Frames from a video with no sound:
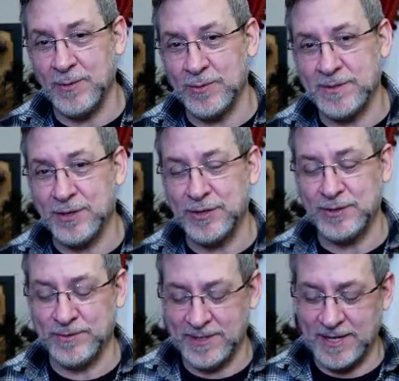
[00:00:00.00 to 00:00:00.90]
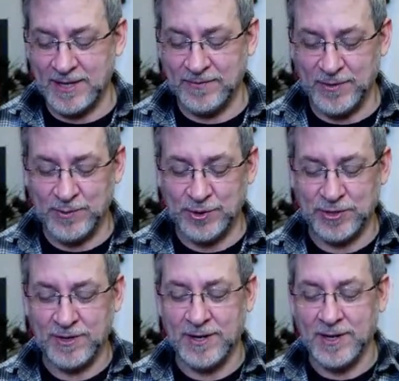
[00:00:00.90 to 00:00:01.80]
start using that in the future.
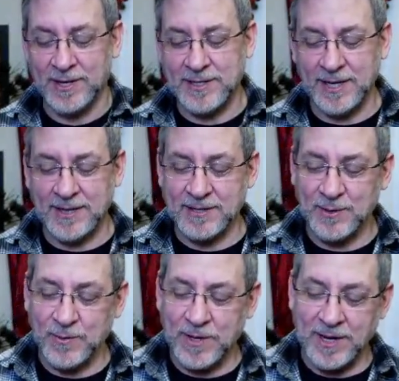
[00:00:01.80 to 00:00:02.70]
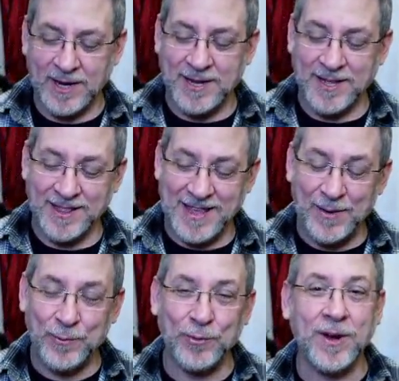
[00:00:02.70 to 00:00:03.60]
Take this away, and
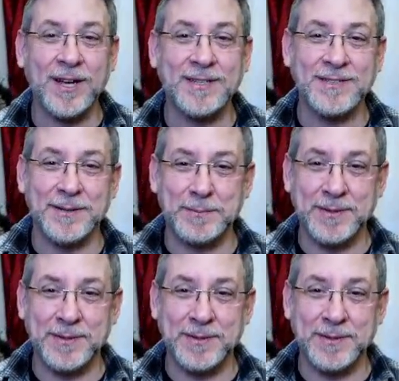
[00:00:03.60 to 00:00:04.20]
that will rise up.